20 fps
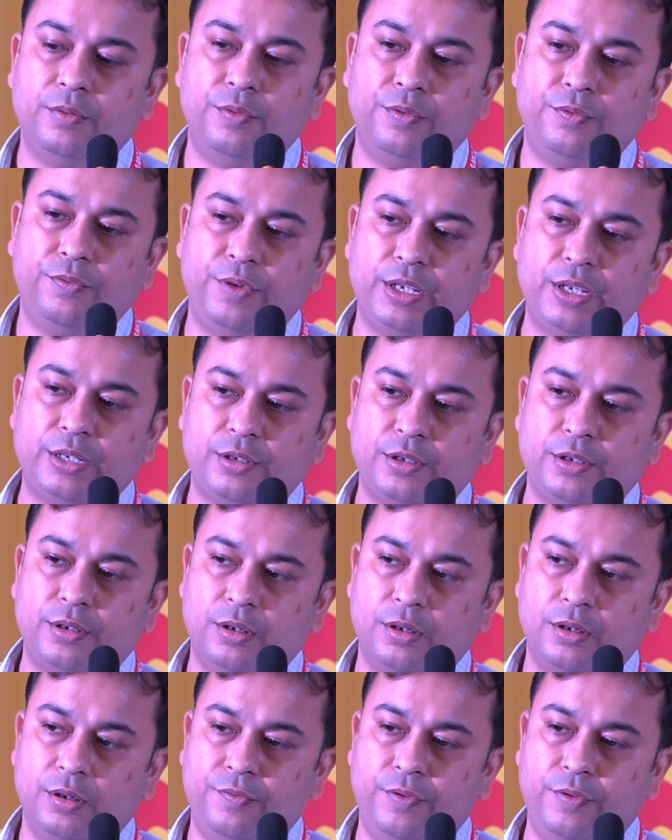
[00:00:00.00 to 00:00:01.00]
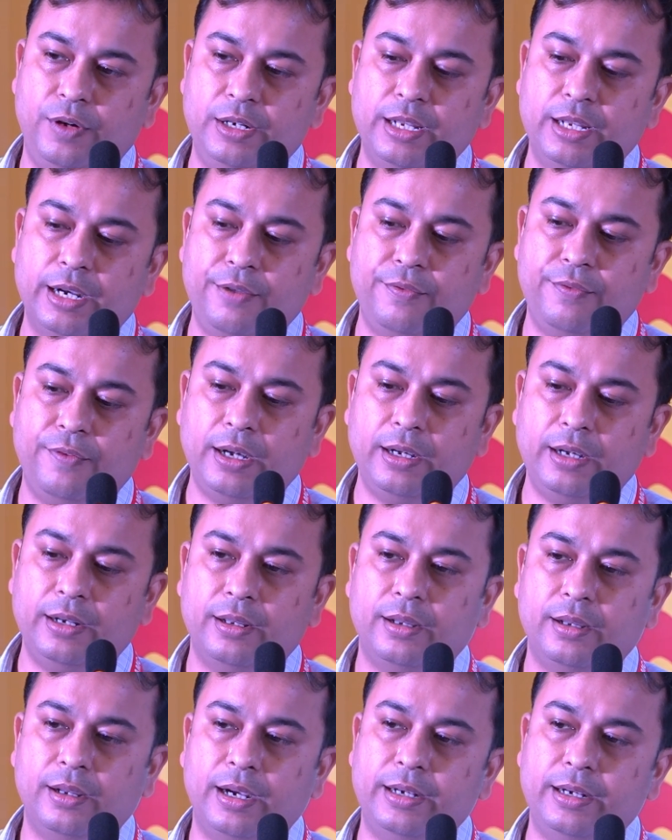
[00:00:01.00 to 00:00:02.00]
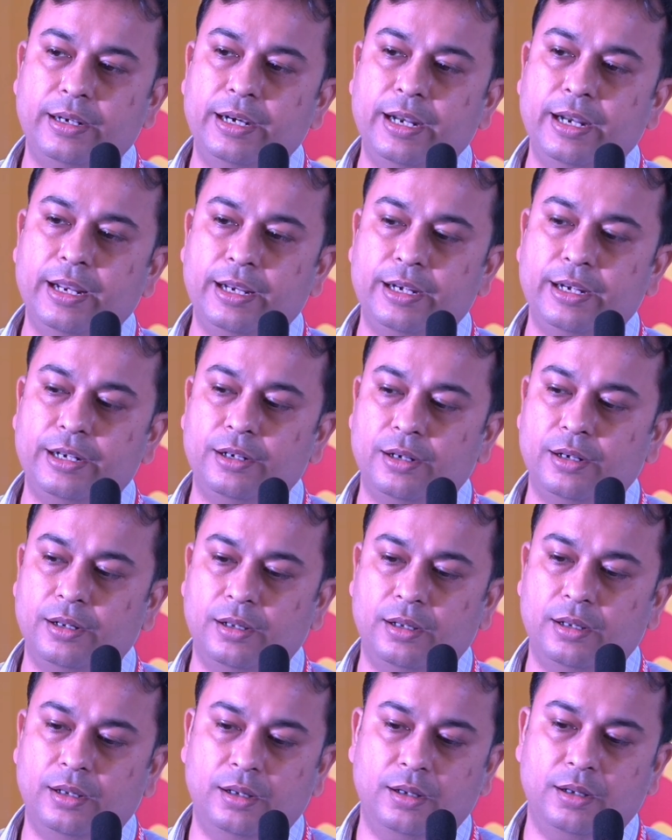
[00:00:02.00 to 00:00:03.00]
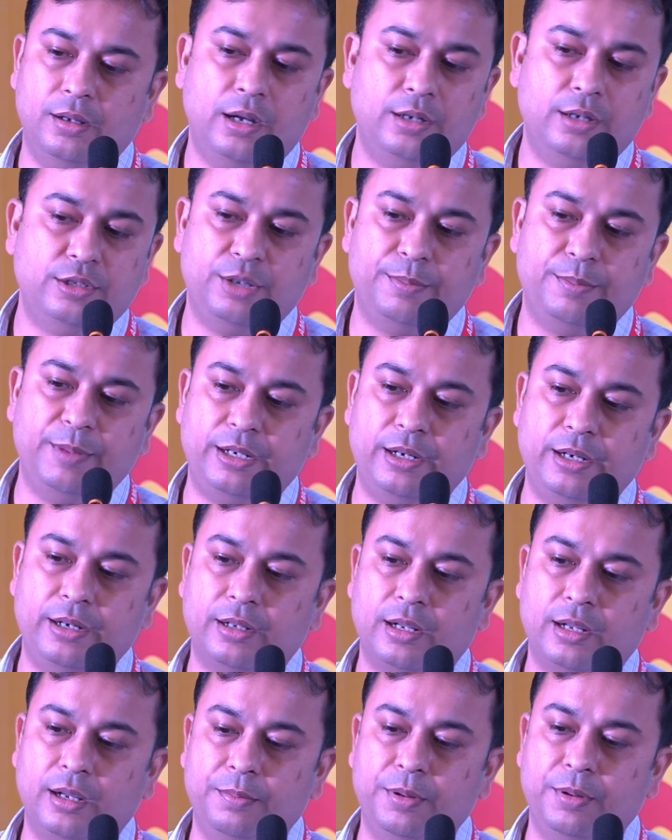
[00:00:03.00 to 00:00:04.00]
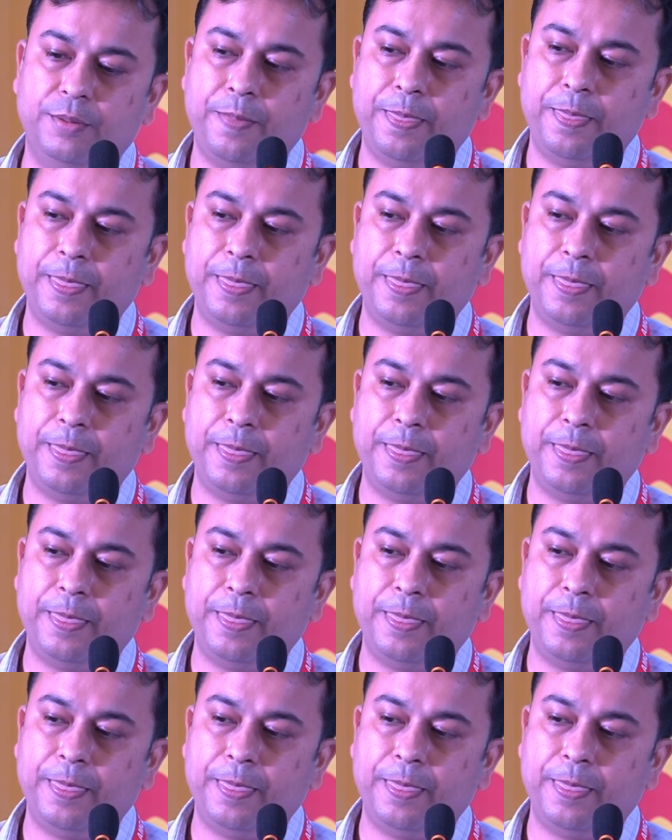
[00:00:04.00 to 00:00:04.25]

We filled the defect and did an uncemented cup.